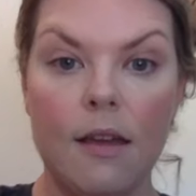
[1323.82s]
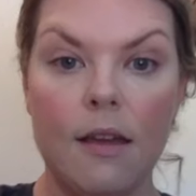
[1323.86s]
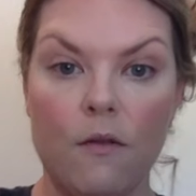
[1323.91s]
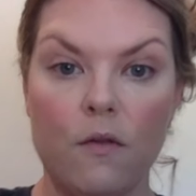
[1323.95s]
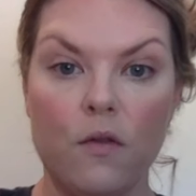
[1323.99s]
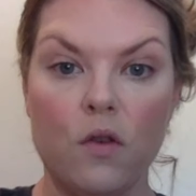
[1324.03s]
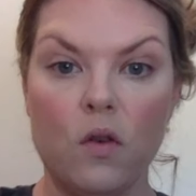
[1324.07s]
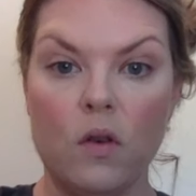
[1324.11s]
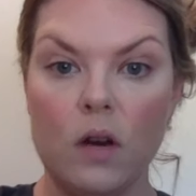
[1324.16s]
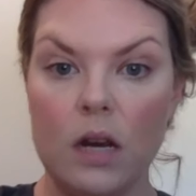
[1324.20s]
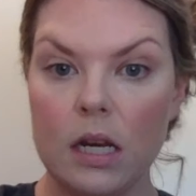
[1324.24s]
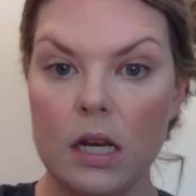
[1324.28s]
if
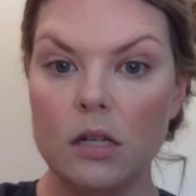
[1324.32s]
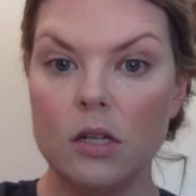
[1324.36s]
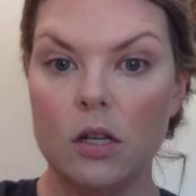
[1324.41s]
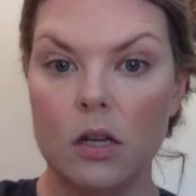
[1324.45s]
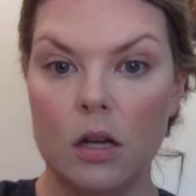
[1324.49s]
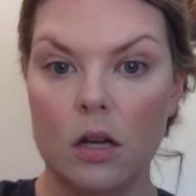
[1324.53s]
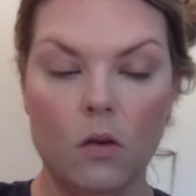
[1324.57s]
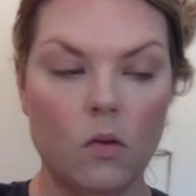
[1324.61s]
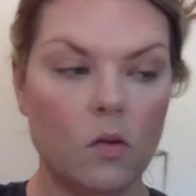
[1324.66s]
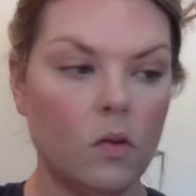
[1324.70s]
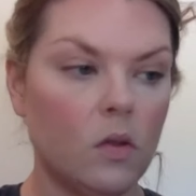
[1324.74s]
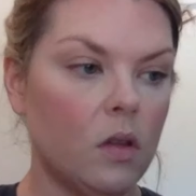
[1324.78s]
you need
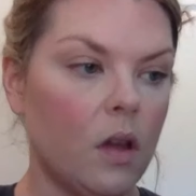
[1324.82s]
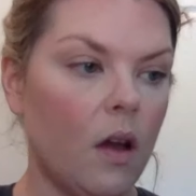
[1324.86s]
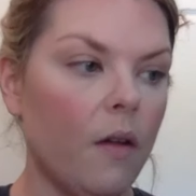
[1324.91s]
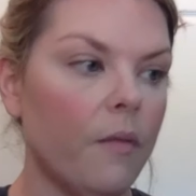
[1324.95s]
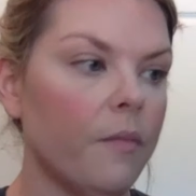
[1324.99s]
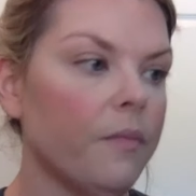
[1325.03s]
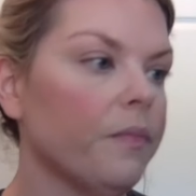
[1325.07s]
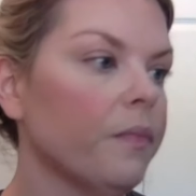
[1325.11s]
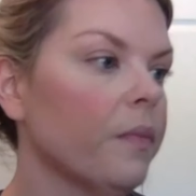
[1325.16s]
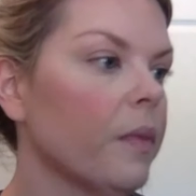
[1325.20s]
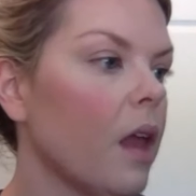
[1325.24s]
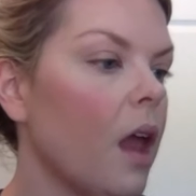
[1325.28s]
to. So
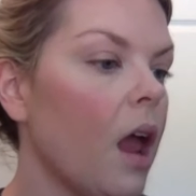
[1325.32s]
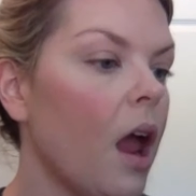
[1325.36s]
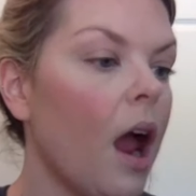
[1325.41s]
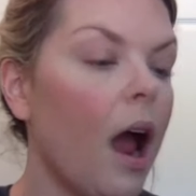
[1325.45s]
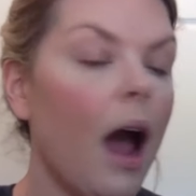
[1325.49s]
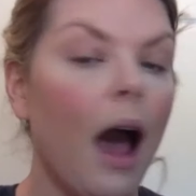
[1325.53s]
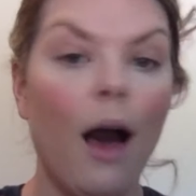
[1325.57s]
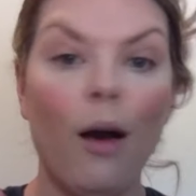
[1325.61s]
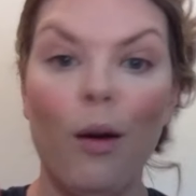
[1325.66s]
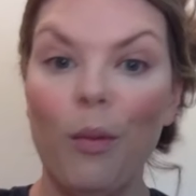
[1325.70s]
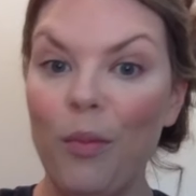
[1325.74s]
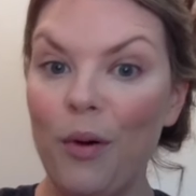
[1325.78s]

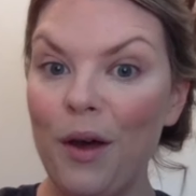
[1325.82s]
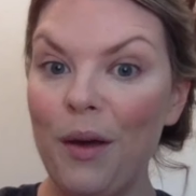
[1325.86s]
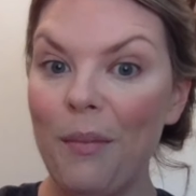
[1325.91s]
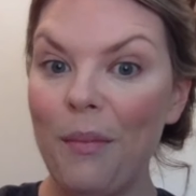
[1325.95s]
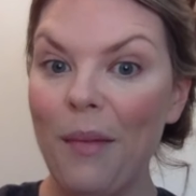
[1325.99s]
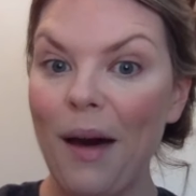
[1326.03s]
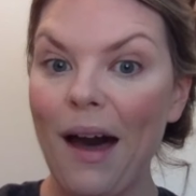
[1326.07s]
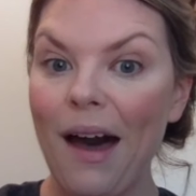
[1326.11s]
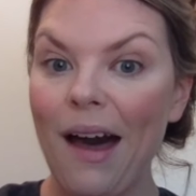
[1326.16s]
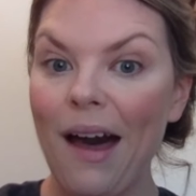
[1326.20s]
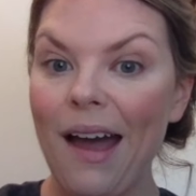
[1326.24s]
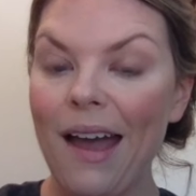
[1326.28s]
I'll put
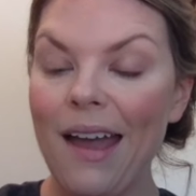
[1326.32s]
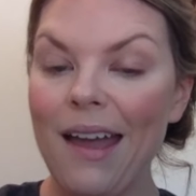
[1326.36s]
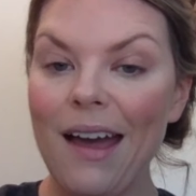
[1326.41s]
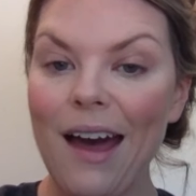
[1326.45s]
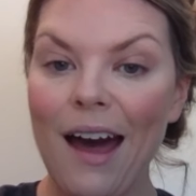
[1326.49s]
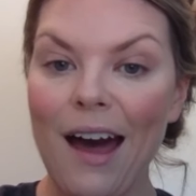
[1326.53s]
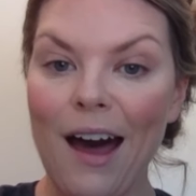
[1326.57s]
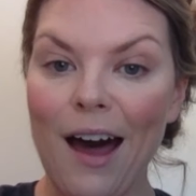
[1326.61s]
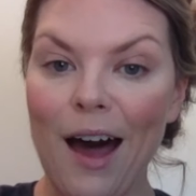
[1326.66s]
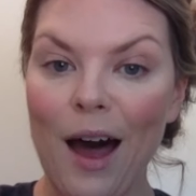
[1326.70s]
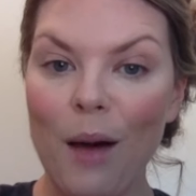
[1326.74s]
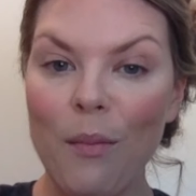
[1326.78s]
my,
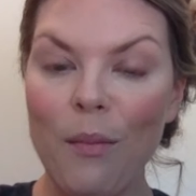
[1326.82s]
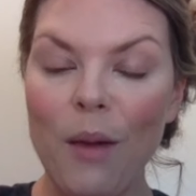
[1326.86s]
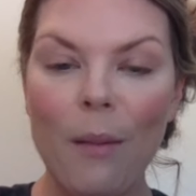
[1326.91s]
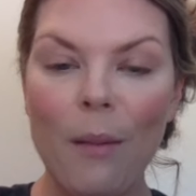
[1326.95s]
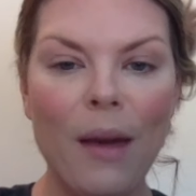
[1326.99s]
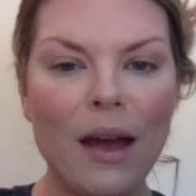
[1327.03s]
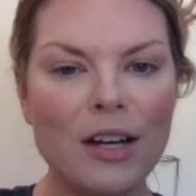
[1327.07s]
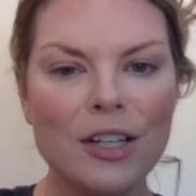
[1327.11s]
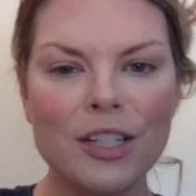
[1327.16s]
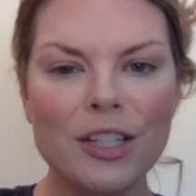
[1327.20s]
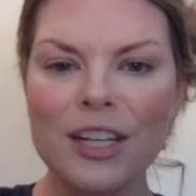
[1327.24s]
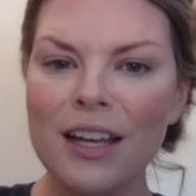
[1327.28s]
I'm
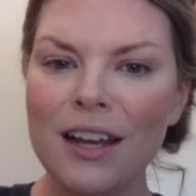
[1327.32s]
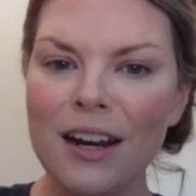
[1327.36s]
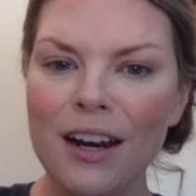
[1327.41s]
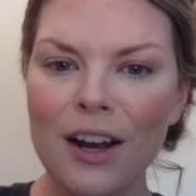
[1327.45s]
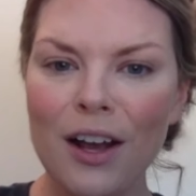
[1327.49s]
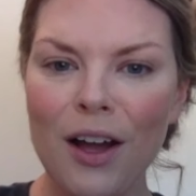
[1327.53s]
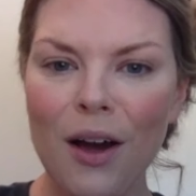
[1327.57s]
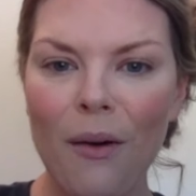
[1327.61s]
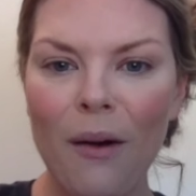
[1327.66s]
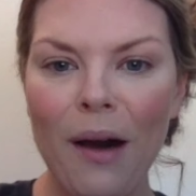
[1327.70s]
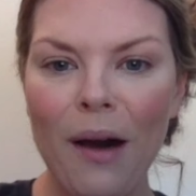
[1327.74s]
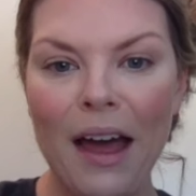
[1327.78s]
actually going to
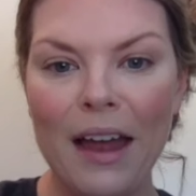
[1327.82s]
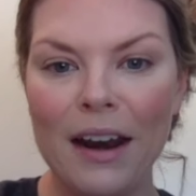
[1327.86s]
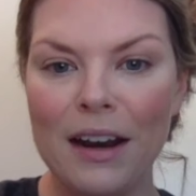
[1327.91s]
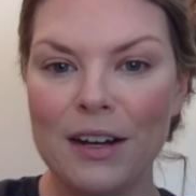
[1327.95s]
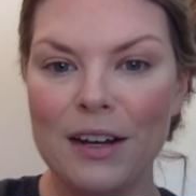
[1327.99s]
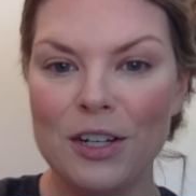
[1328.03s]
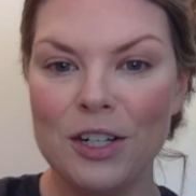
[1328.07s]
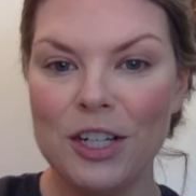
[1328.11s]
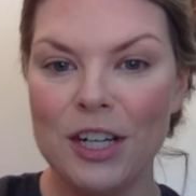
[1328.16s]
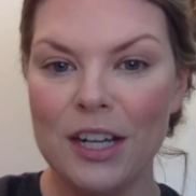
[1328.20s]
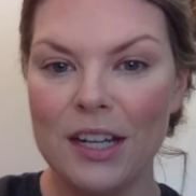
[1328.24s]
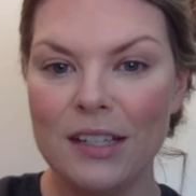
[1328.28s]
go ahead
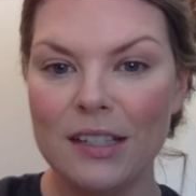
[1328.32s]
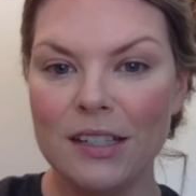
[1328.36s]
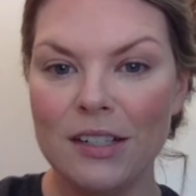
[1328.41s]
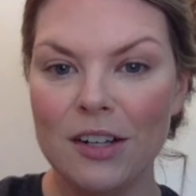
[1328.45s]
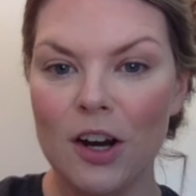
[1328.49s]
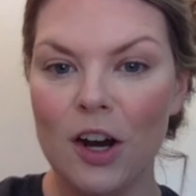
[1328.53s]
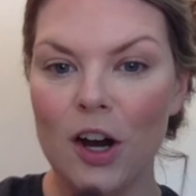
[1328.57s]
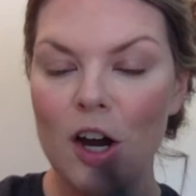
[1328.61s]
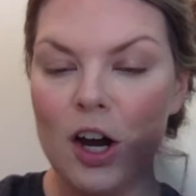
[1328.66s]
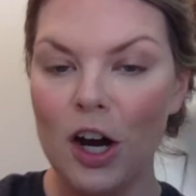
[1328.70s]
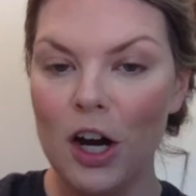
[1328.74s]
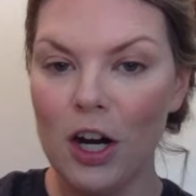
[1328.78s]
and just
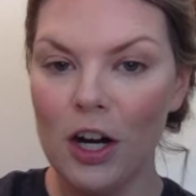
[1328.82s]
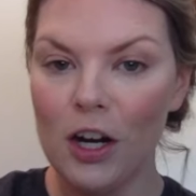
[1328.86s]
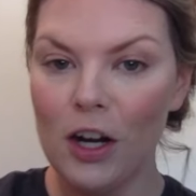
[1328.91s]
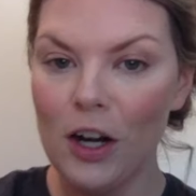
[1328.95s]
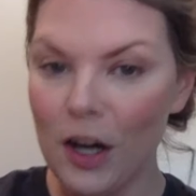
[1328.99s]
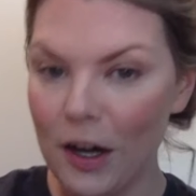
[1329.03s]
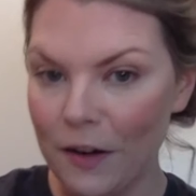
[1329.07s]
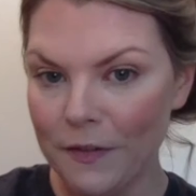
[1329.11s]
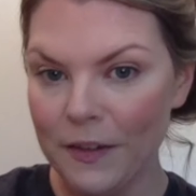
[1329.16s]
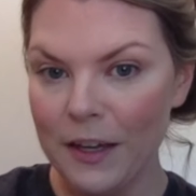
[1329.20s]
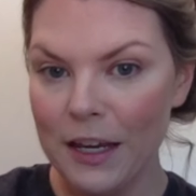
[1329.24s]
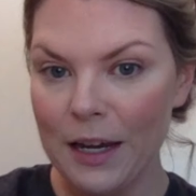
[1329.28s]

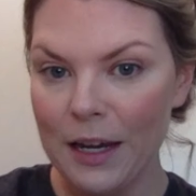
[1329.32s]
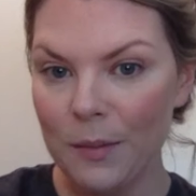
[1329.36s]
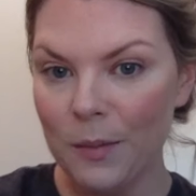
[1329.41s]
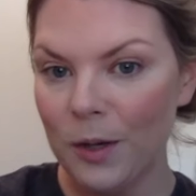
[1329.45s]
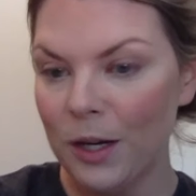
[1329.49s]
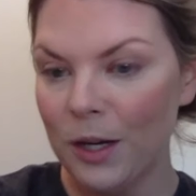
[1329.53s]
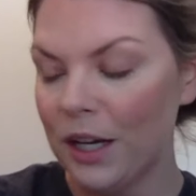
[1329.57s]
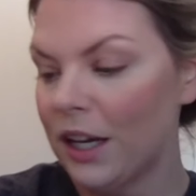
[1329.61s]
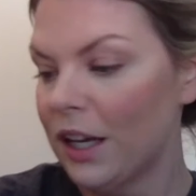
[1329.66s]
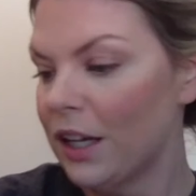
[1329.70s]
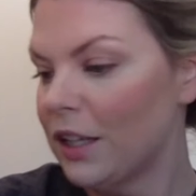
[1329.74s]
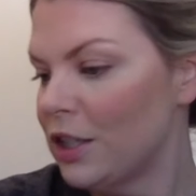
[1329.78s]
off
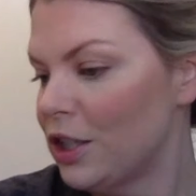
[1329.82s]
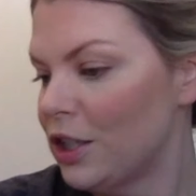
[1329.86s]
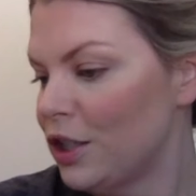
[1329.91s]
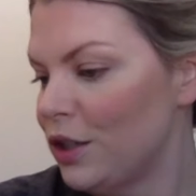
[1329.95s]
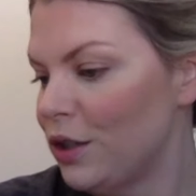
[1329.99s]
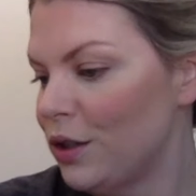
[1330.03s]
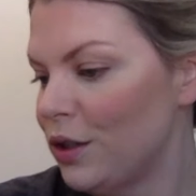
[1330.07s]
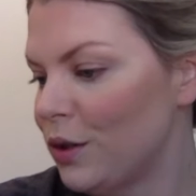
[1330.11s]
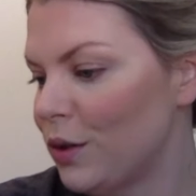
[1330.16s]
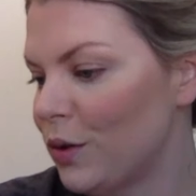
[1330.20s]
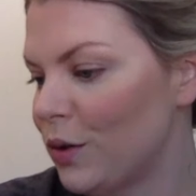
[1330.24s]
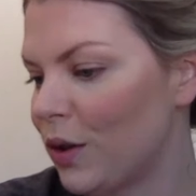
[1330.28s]
camera
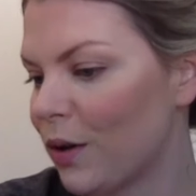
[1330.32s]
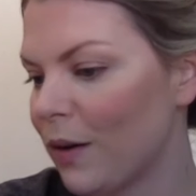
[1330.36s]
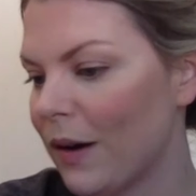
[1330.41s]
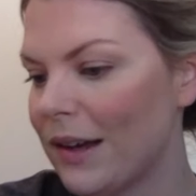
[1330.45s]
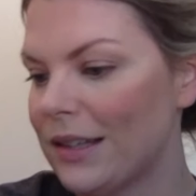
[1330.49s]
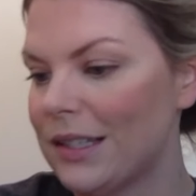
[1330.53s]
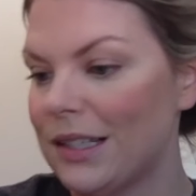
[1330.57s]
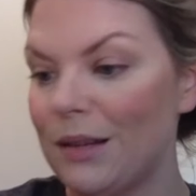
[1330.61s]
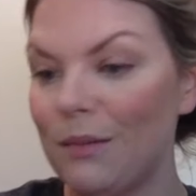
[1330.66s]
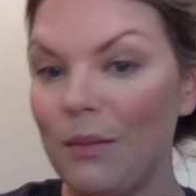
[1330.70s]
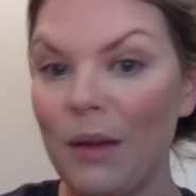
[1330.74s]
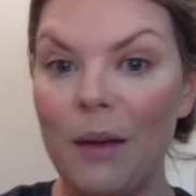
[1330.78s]
do the
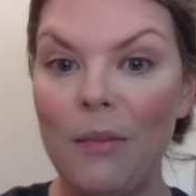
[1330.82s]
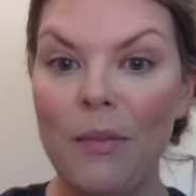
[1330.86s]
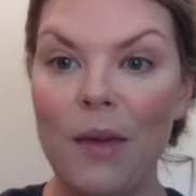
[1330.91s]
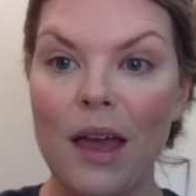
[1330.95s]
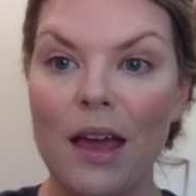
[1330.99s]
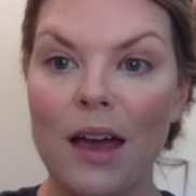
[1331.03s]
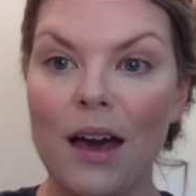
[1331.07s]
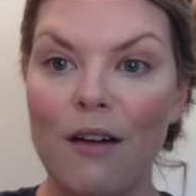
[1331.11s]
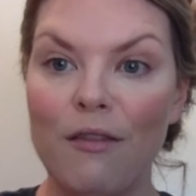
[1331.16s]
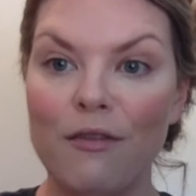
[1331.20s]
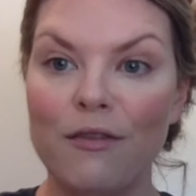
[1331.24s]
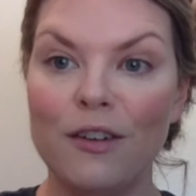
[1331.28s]
rest of my
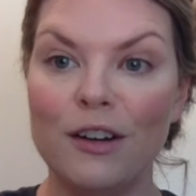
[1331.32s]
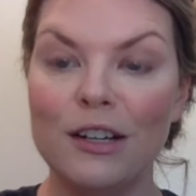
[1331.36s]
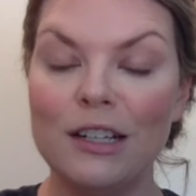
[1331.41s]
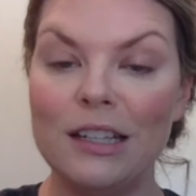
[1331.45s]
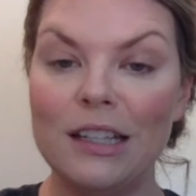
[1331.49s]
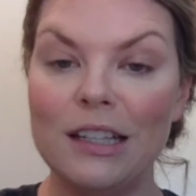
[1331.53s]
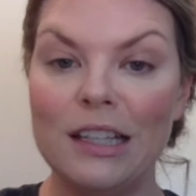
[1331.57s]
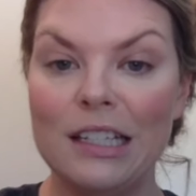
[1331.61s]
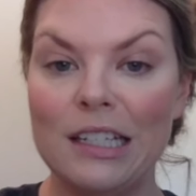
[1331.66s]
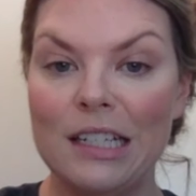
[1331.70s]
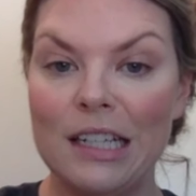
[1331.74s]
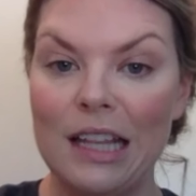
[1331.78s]
makeup for
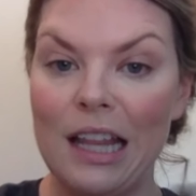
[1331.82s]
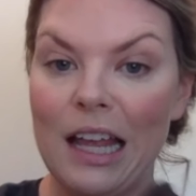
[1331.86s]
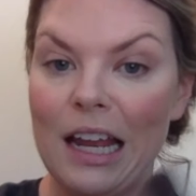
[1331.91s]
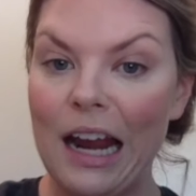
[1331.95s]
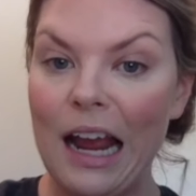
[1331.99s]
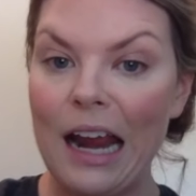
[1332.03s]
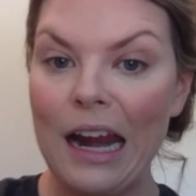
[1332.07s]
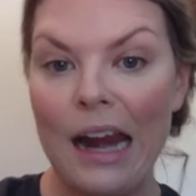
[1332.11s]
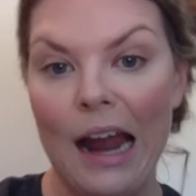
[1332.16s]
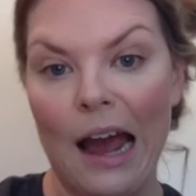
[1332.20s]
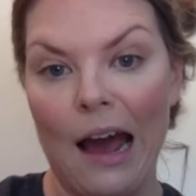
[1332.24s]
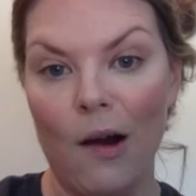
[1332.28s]
the
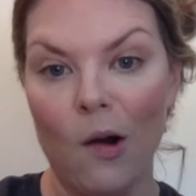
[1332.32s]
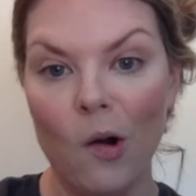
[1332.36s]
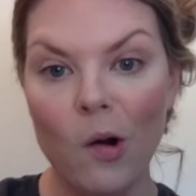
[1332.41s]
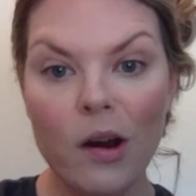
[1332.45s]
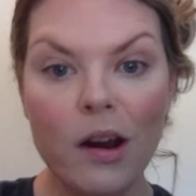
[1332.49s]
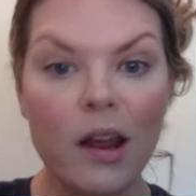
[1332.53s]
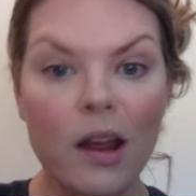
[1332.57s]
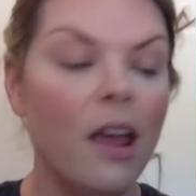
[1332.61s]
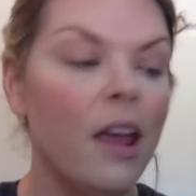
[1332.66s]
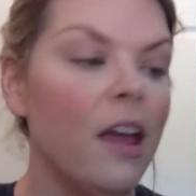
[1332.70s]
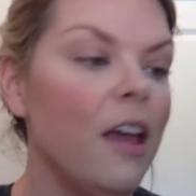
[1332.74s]
night out.